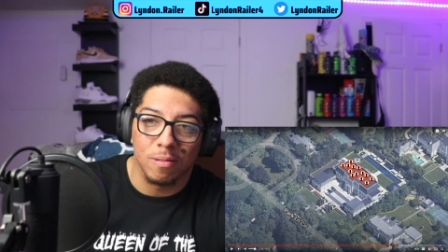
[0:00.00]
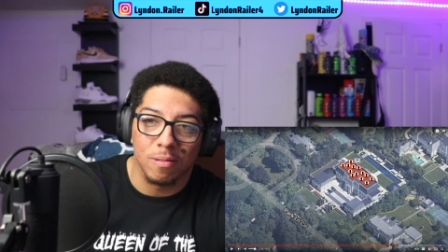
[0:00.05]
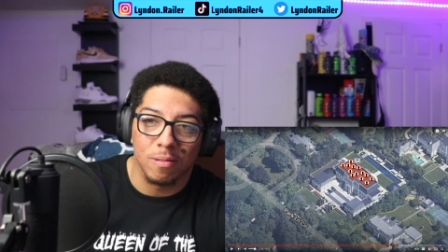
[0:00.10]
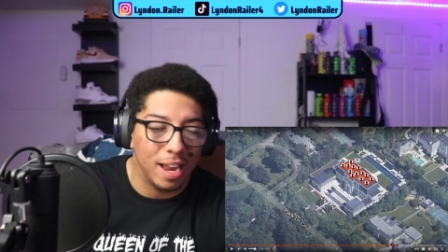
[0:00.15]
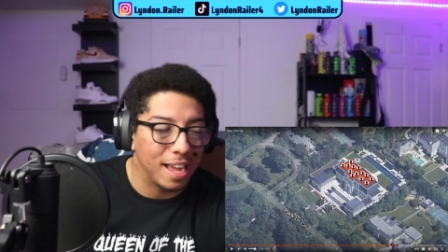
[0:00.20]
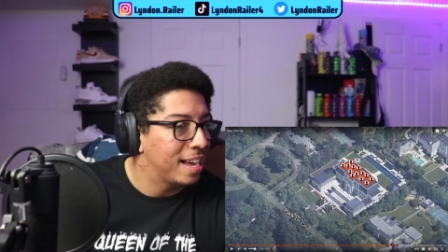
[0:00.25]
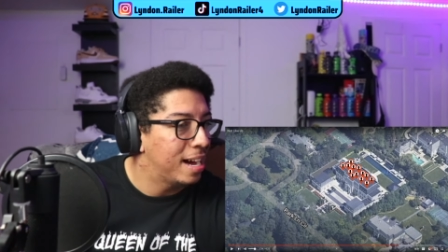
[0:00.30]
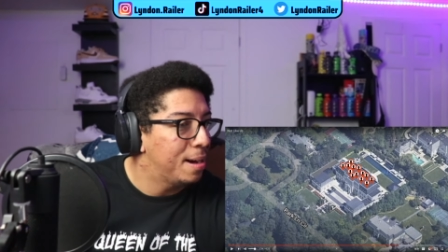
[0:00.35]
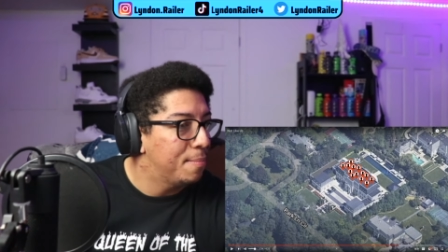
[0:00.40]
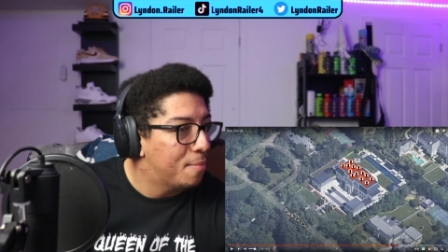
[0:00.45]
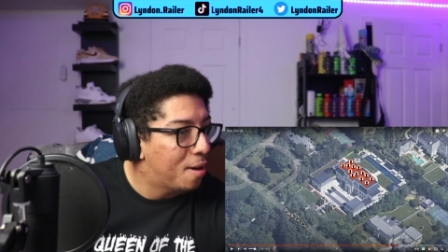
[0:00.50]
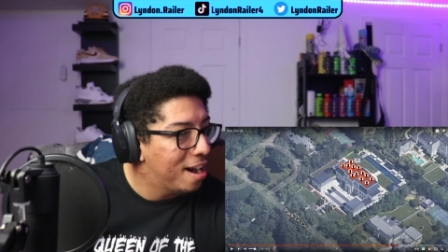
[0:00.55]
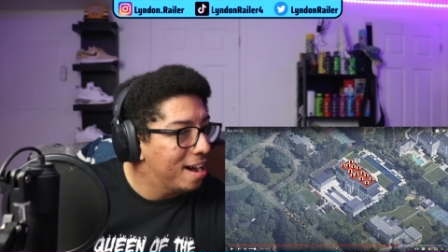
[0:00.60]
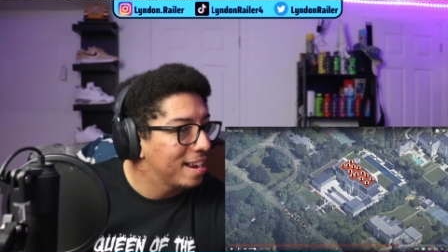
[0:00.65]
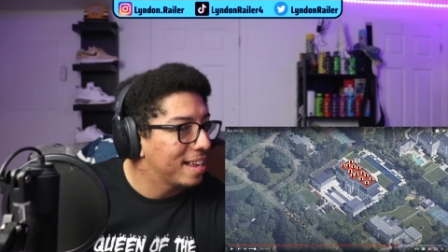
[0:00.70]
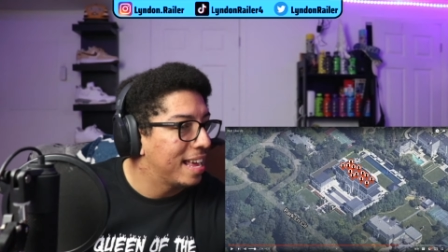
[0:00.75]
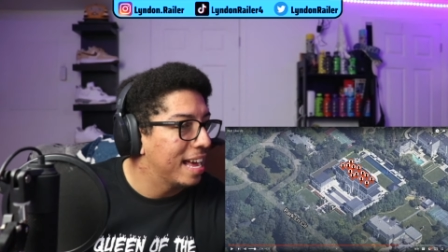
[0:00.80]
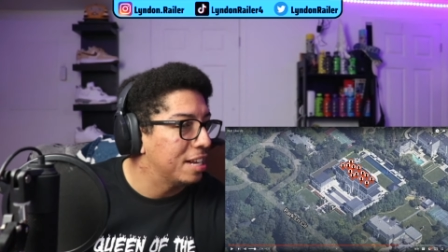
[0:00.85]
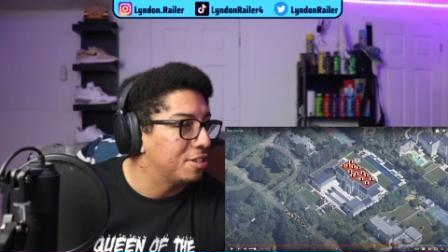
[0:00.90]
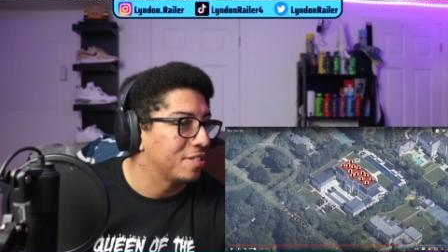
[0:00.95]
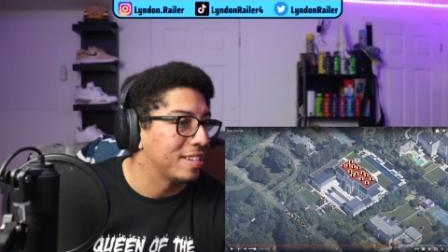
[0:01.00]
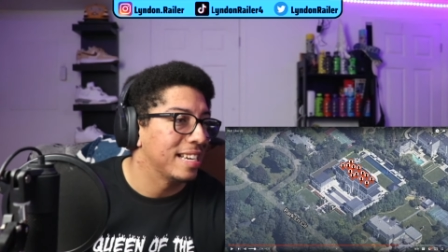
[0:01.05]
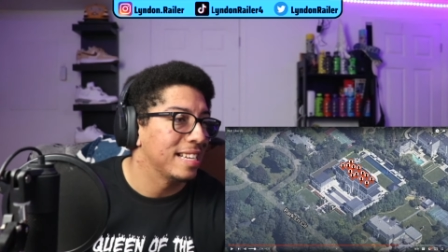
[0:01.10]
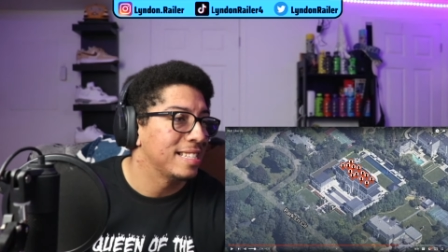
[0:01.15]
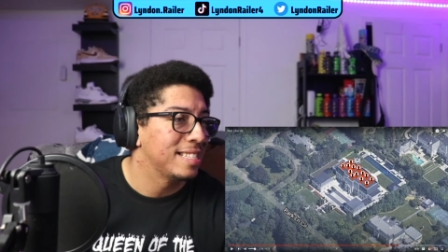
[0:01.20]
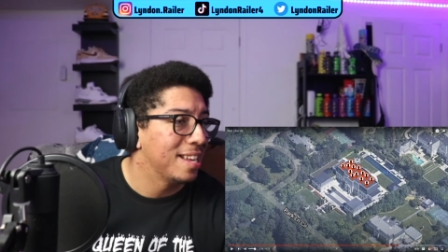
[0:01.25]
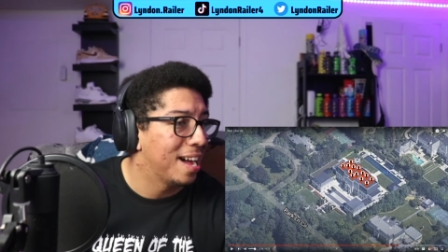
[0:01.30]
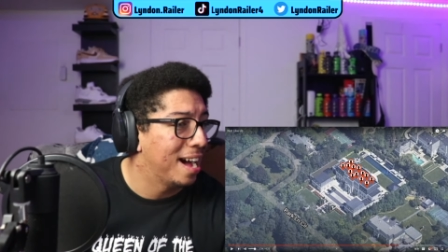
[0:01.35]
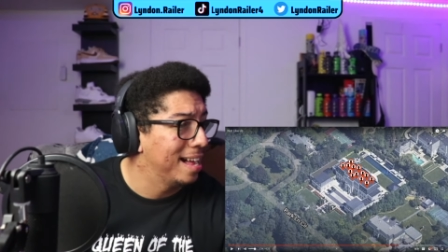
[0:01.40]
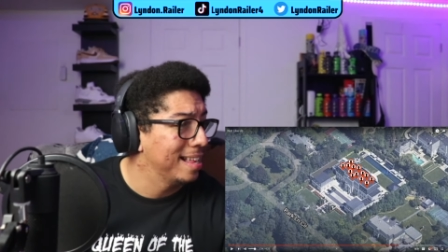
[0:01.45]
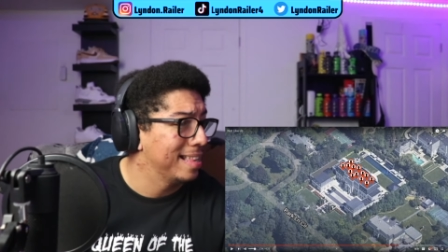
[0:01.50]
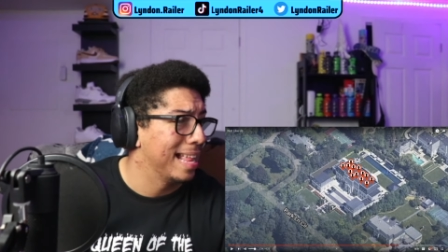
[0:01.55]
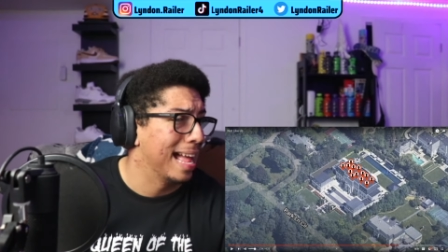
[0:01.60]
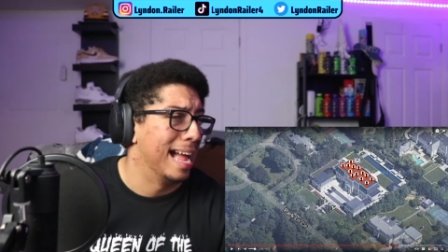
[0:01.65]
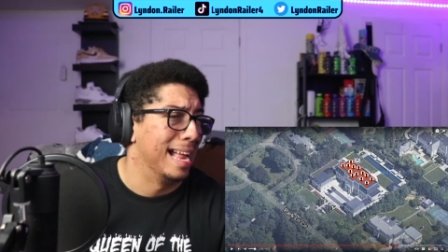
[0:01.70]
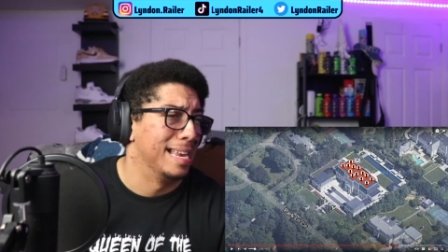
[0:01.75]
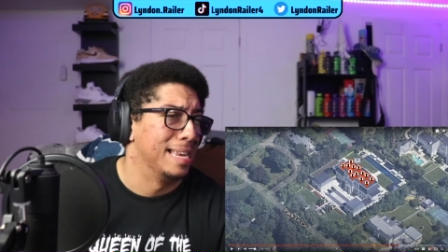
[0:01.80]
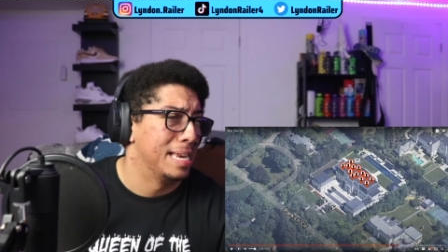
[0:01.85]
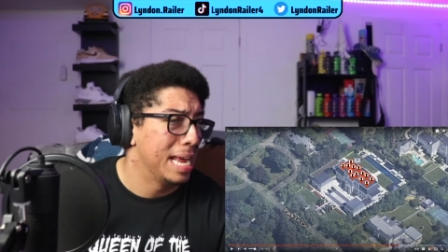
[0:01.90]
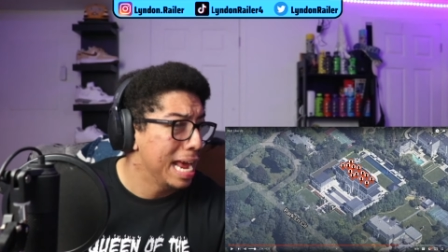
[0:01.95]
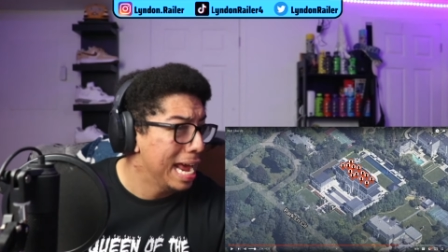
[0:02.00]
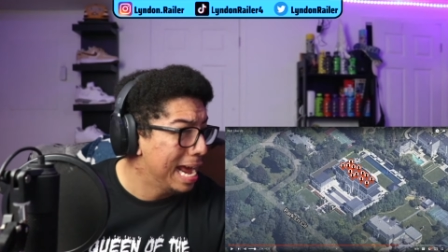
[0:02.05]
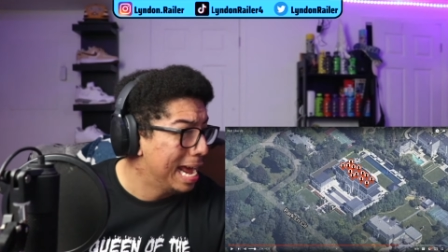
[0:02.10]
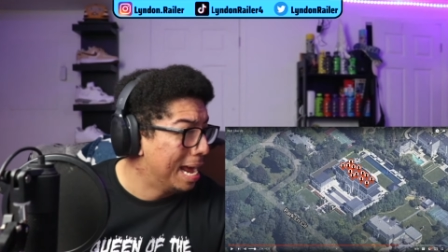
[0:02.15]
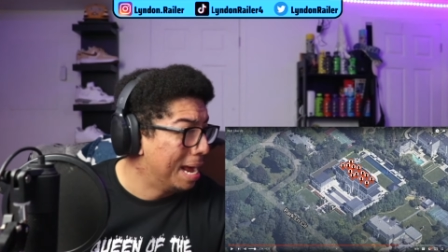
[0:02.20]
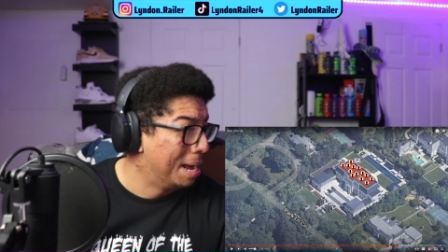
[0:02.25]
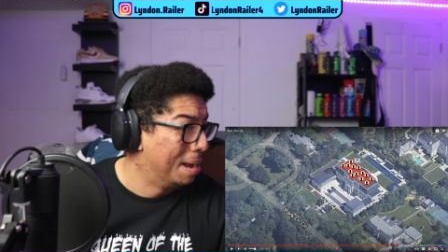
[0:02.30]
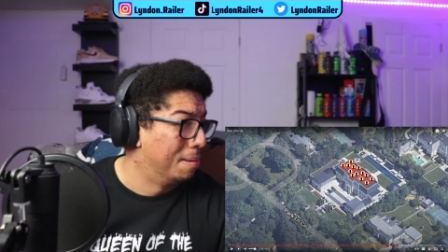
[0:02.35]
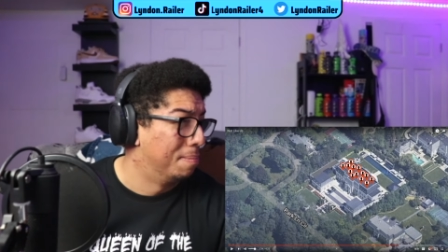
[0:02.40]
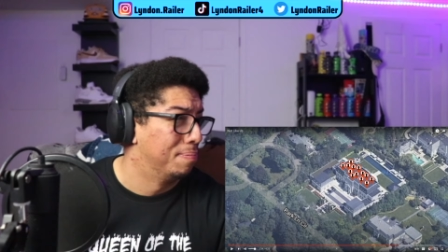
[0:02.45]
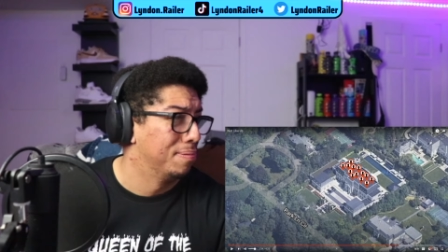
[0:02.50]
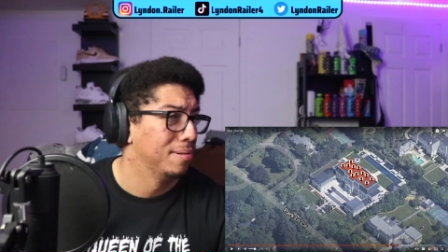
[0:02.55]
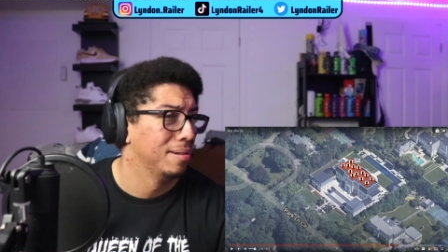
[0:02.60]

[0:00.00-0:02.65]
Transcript: Like come on, Kendrick, it's not that deep.